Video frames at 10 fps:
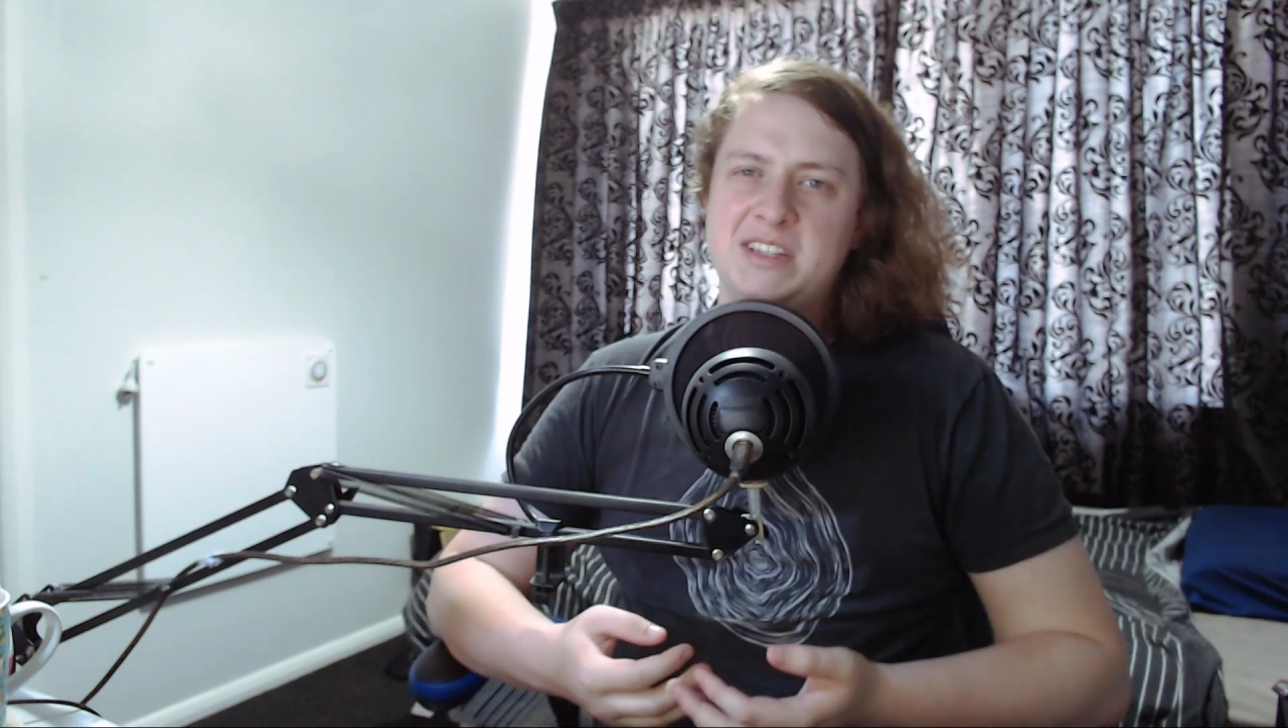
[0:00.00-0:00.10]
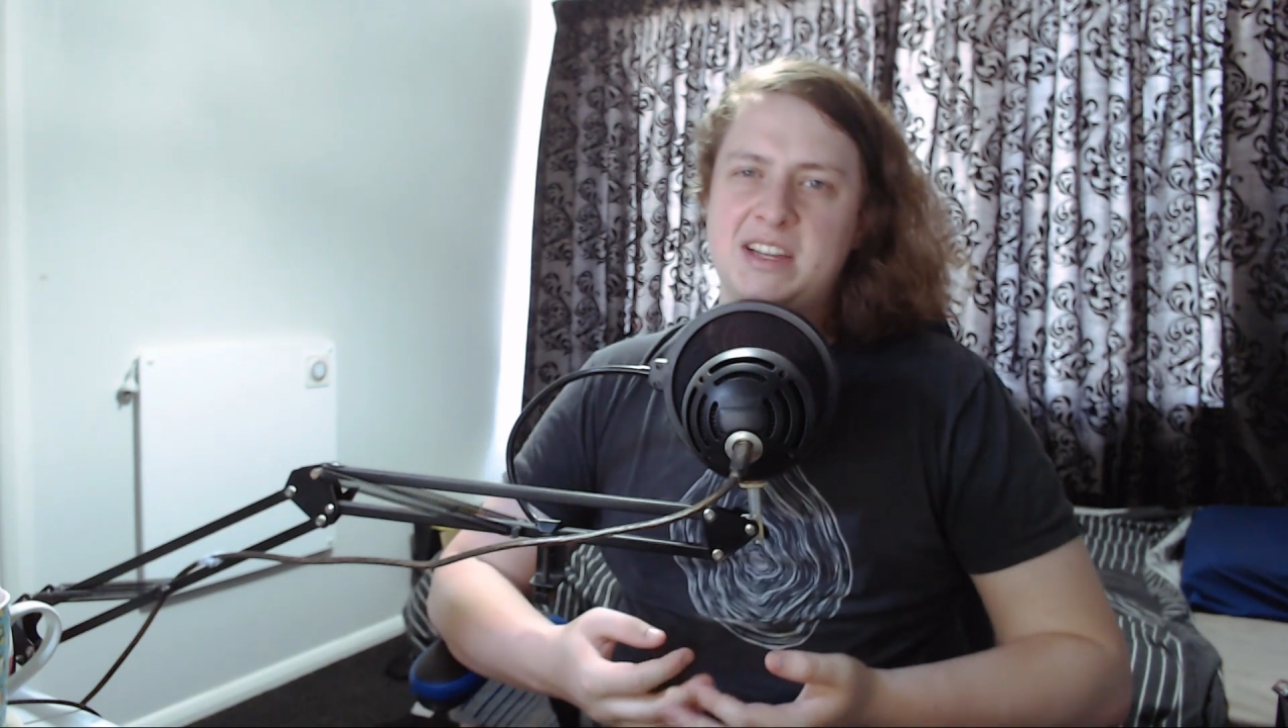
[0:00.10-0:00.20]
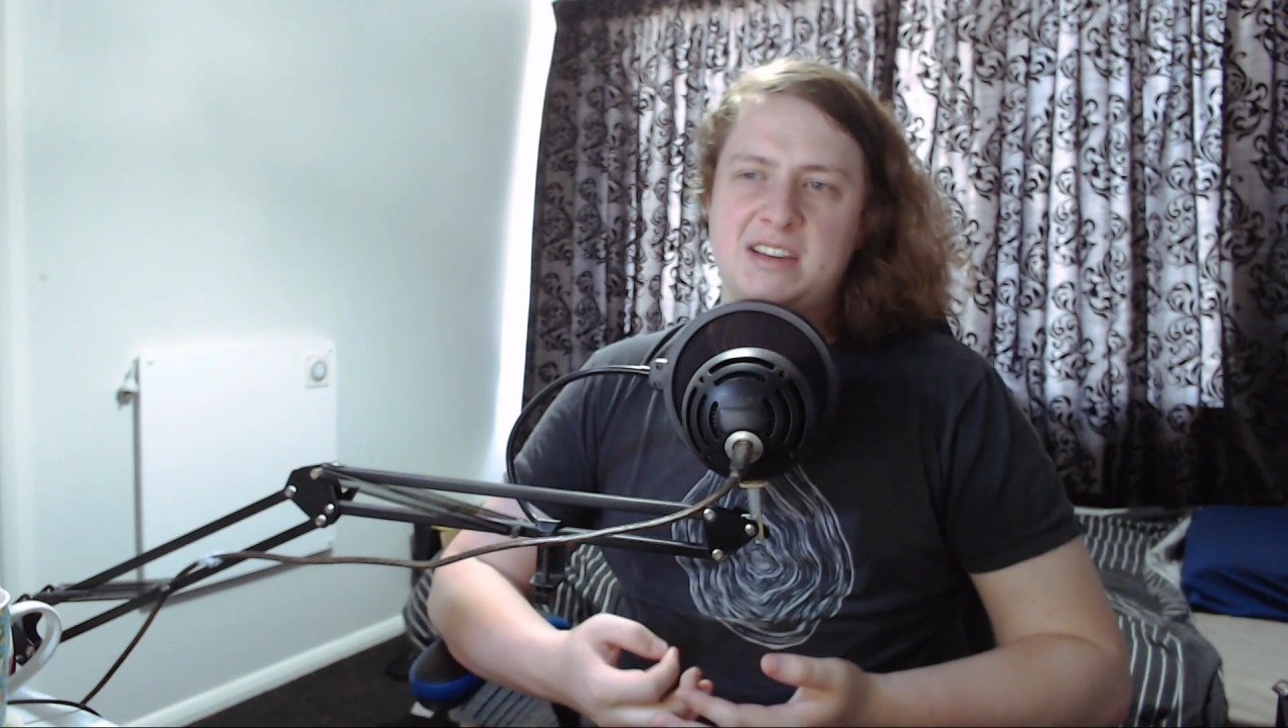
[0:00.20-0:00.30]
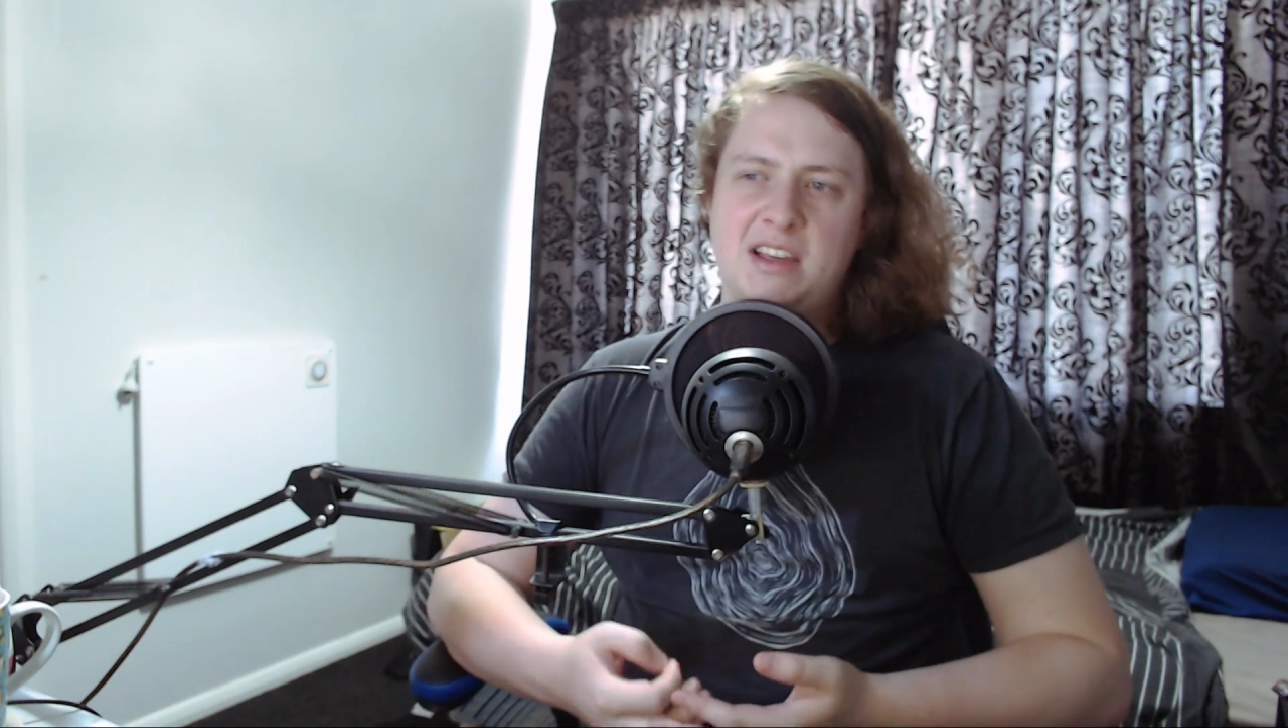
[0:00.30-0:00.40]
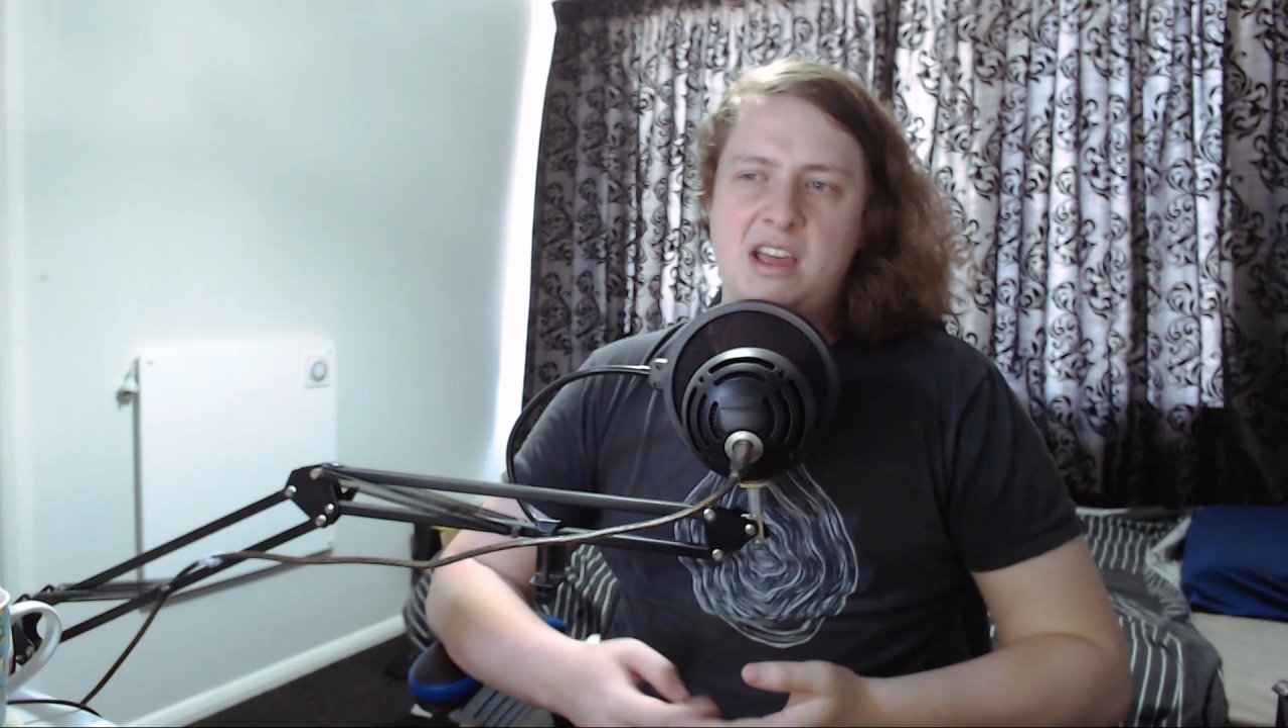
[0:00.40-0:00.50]

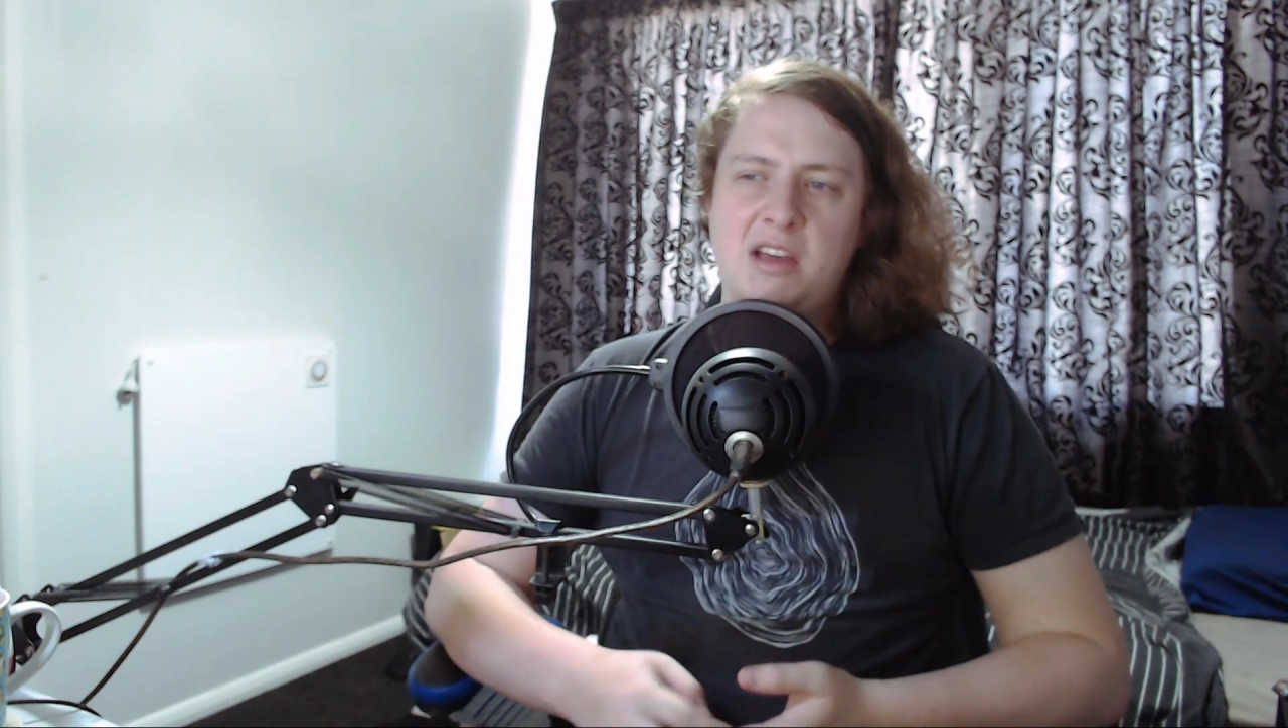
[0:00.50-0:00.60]
it,